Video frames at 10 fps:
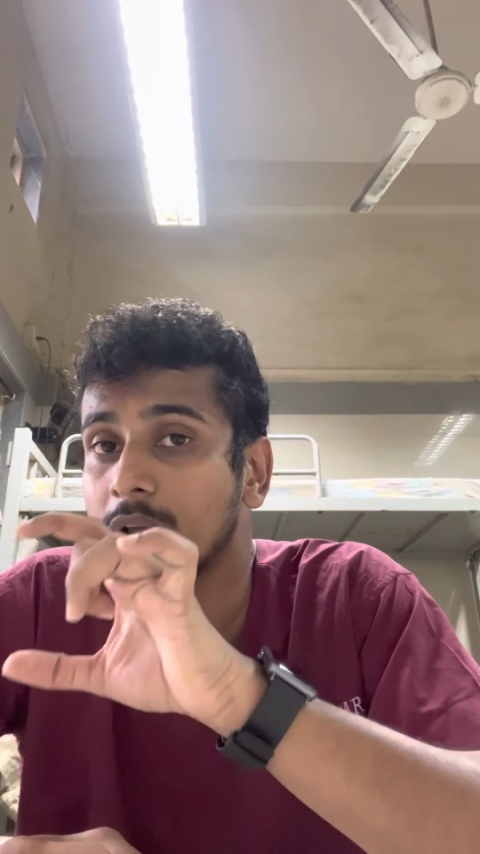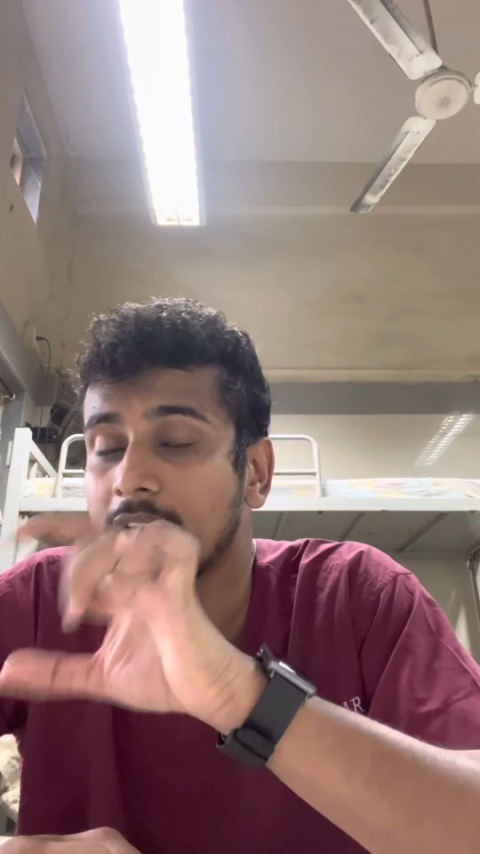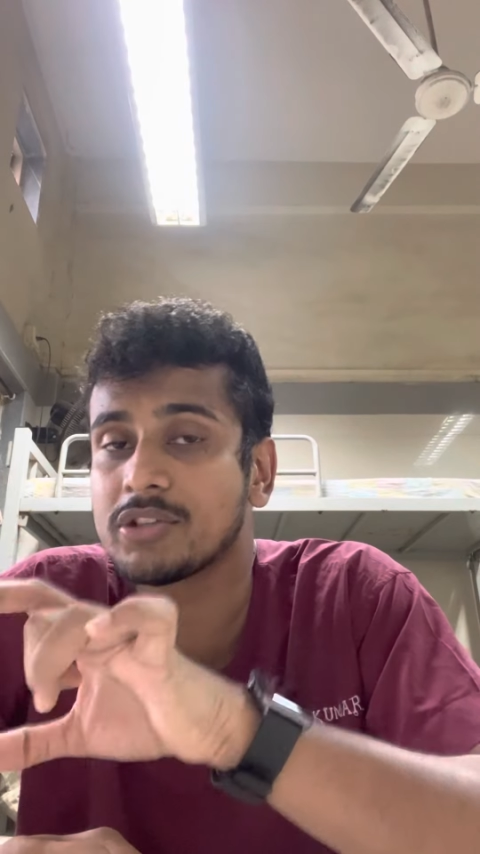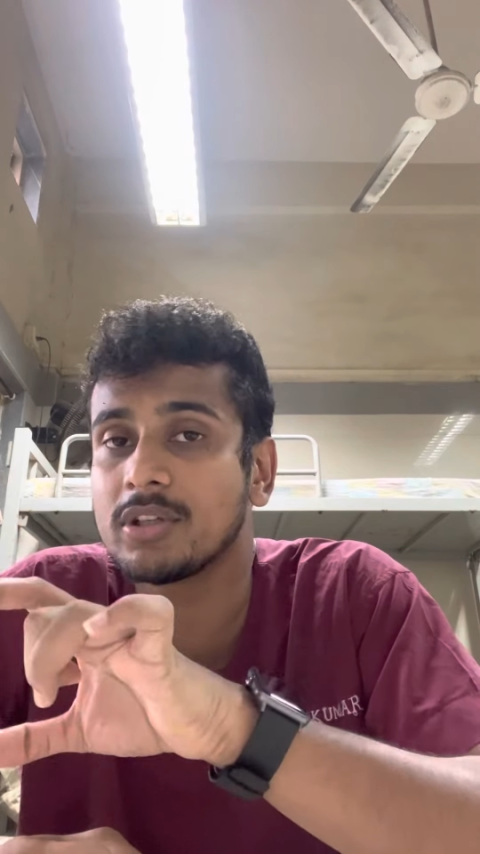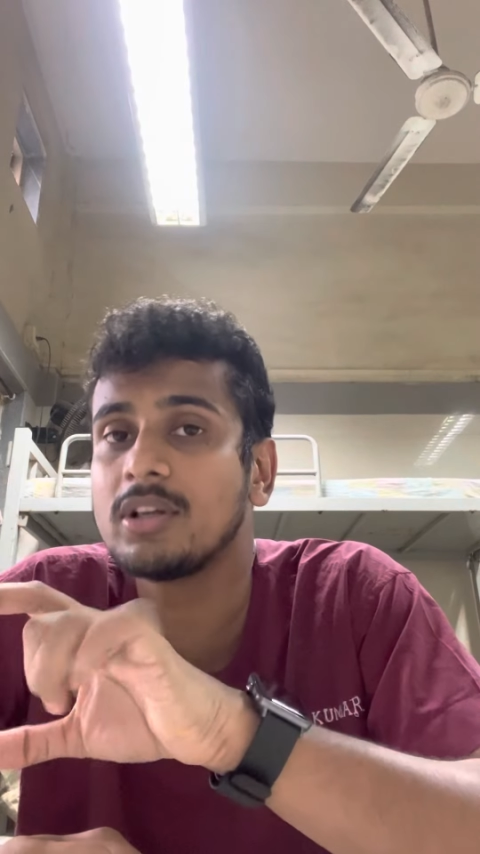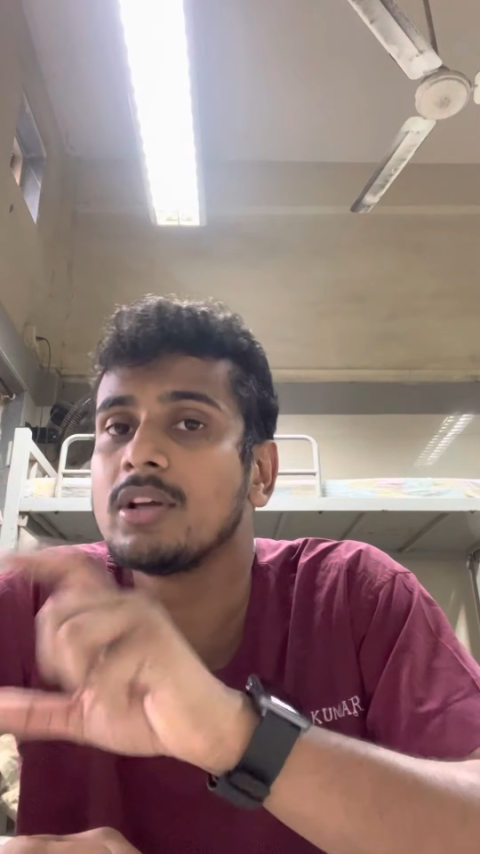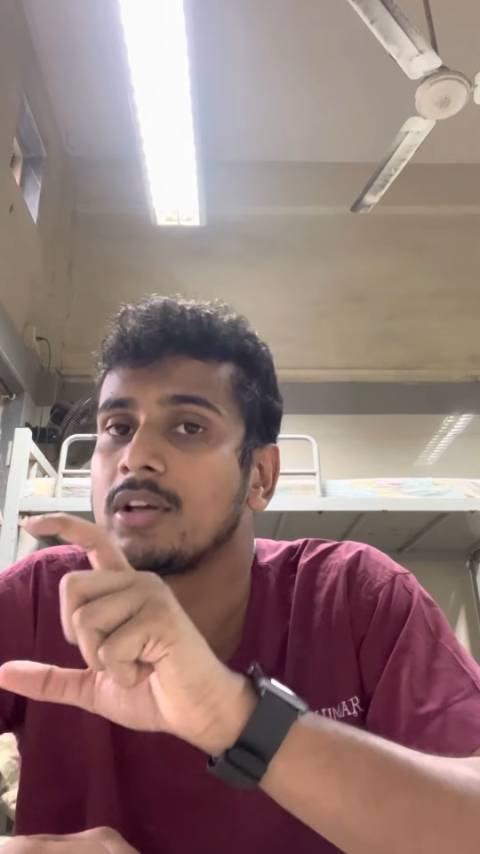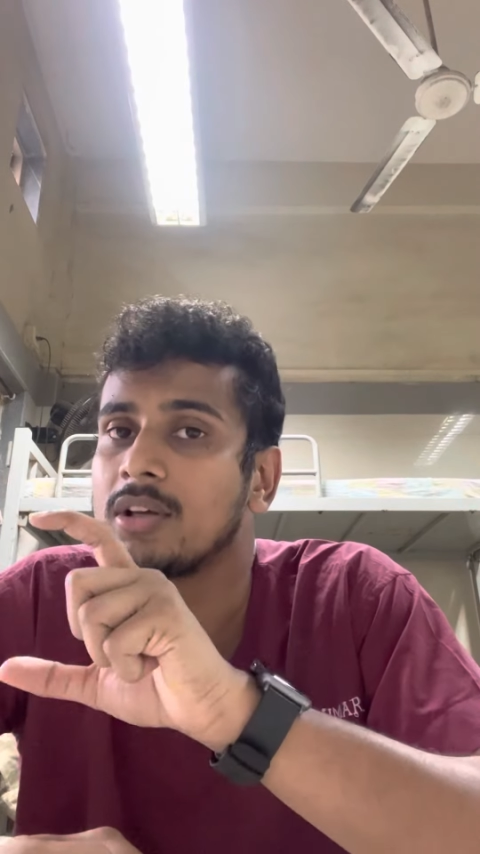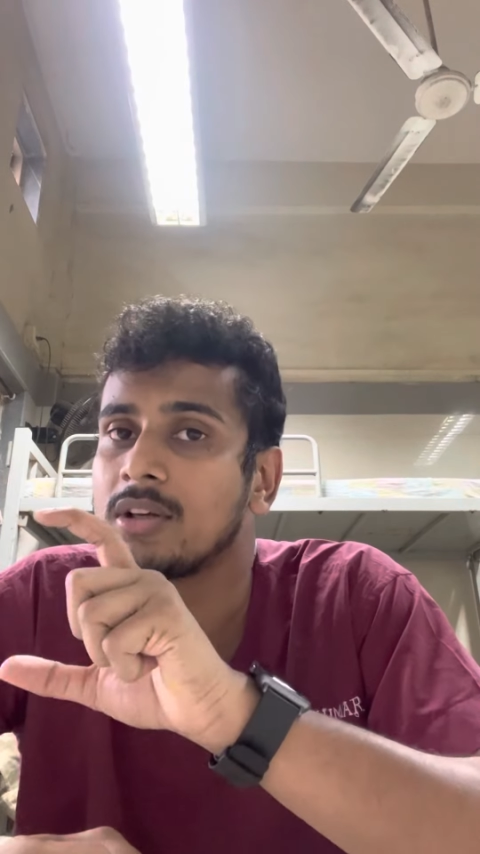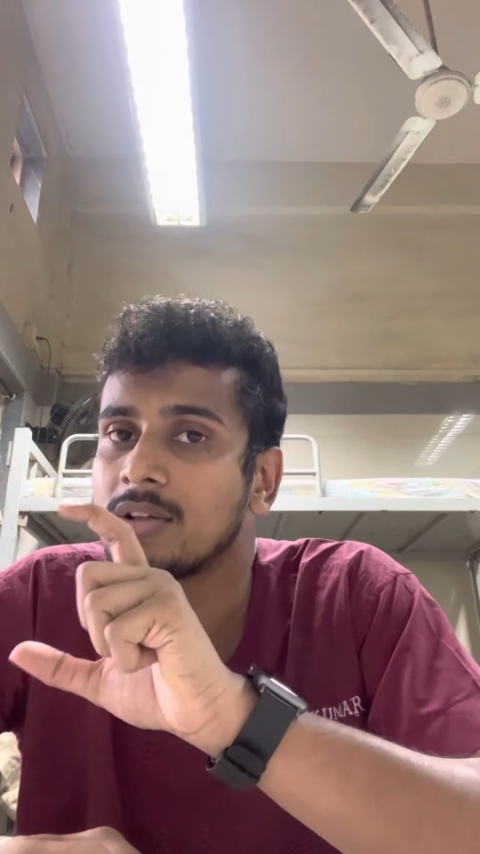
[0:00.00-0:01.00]
letter
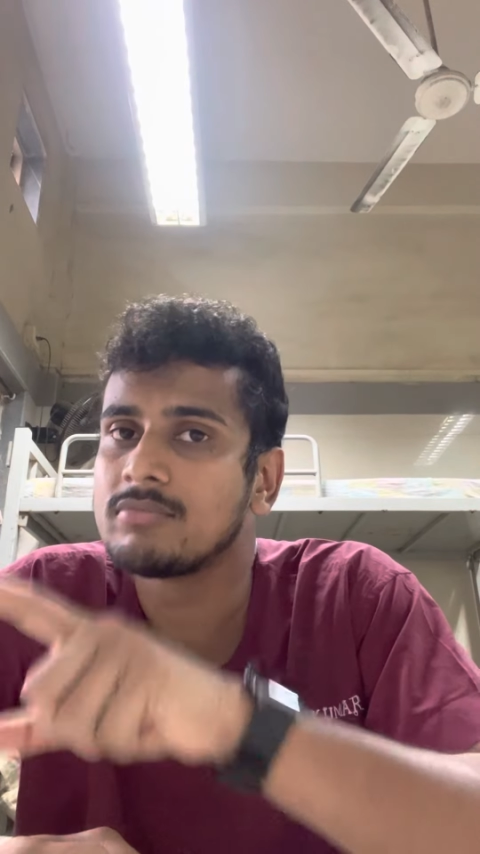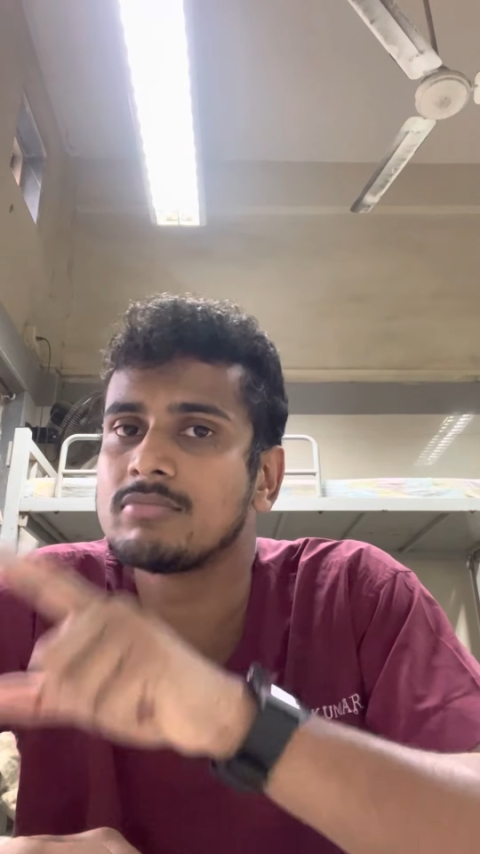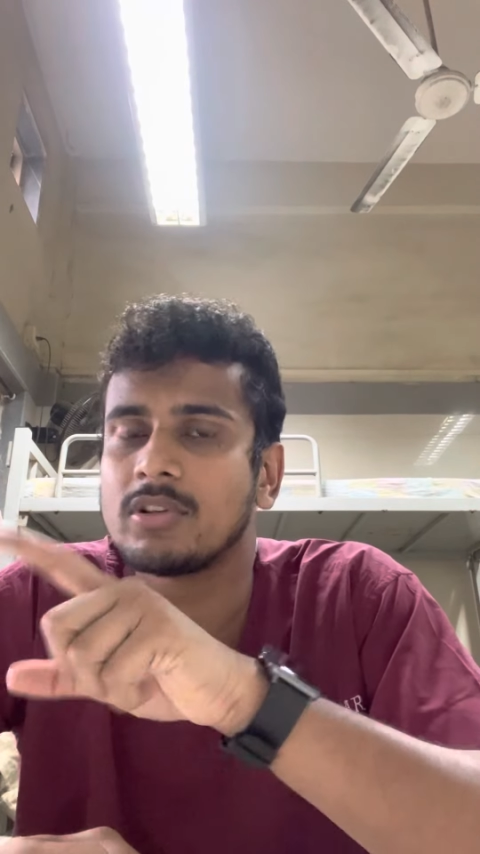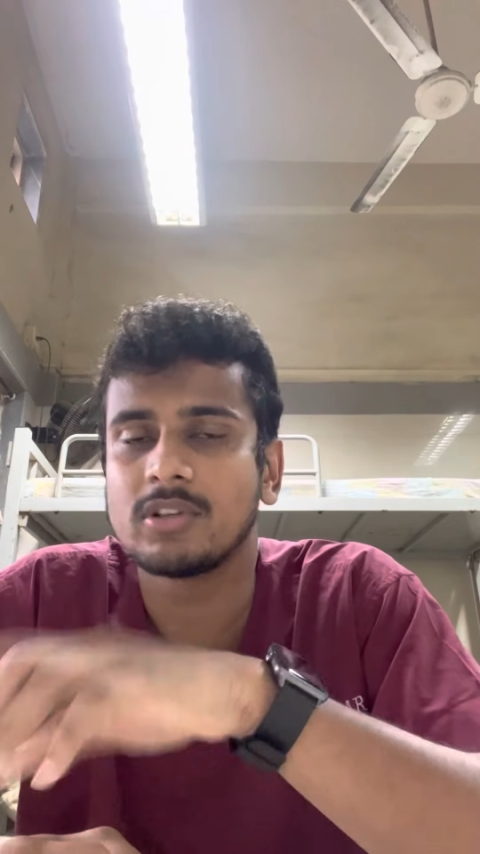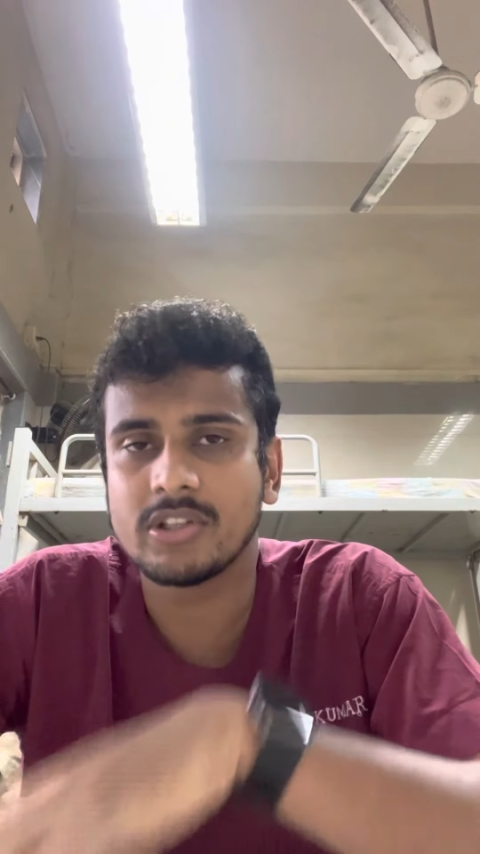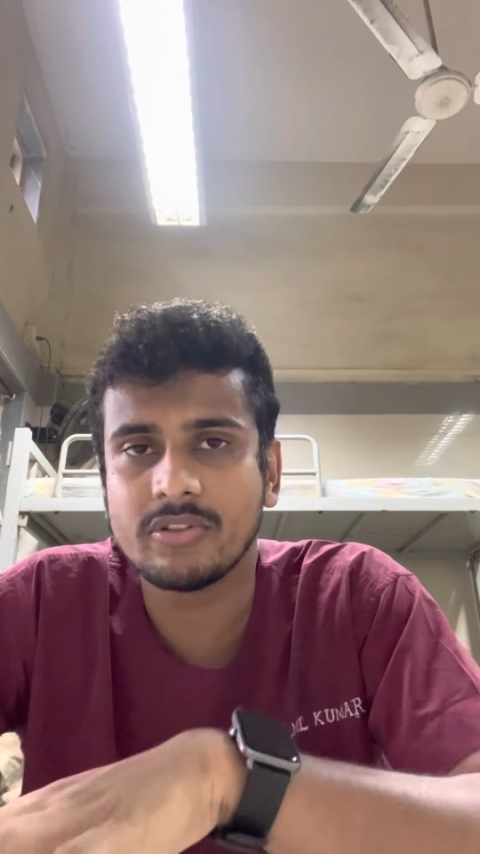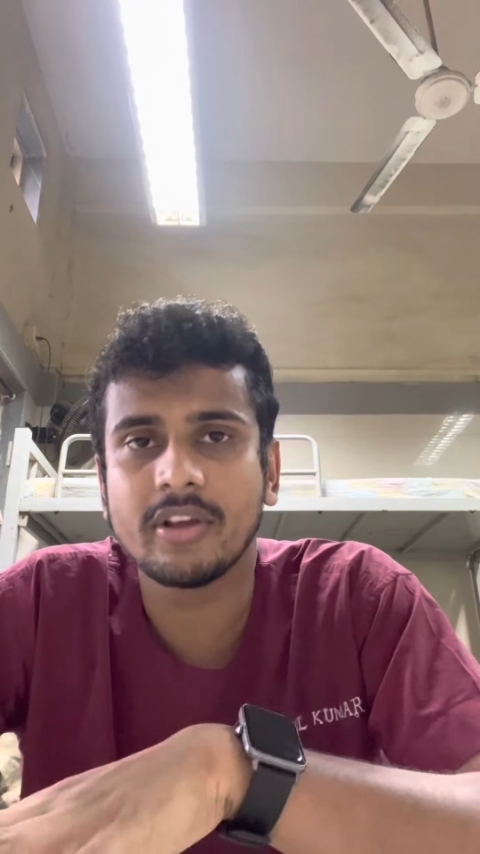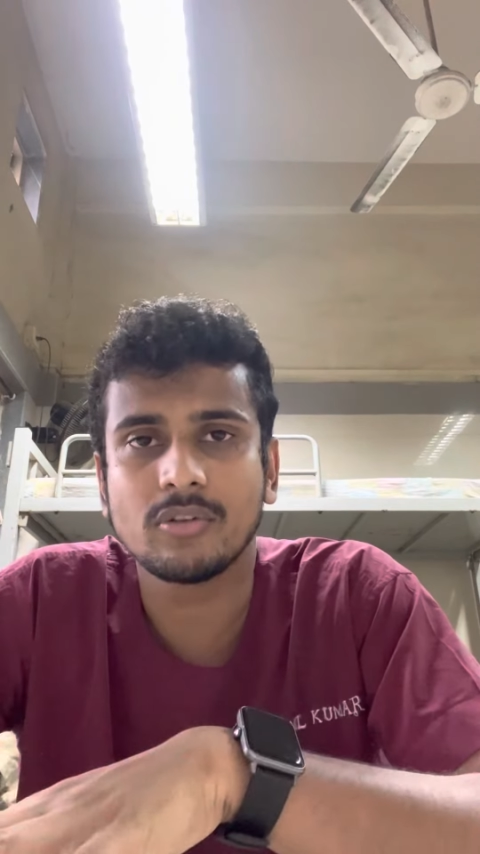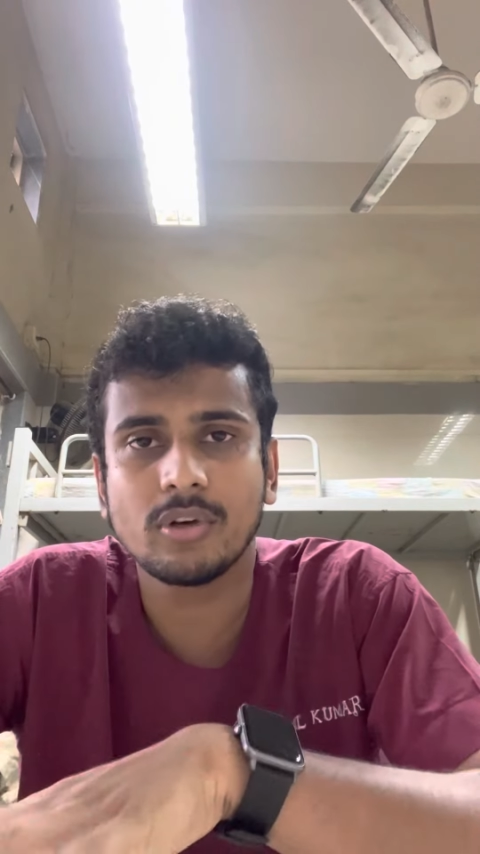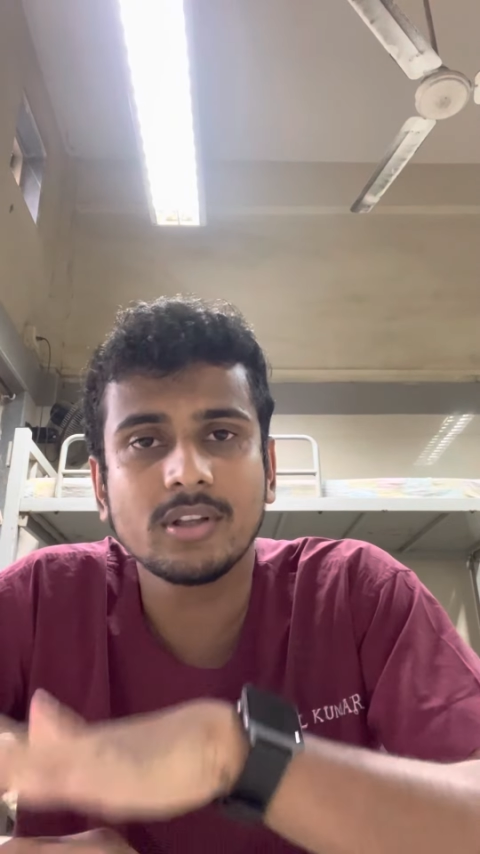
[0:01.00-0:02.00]
is there, okay.